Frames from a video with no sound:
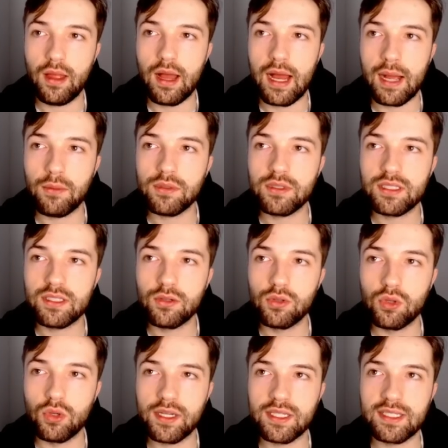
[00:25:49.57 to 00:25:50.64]
I would still
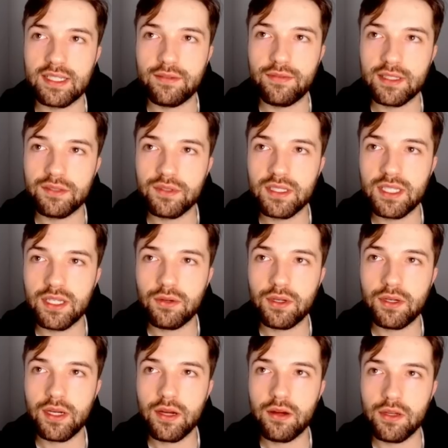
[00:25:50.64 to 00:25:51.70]
look at defensive interior here.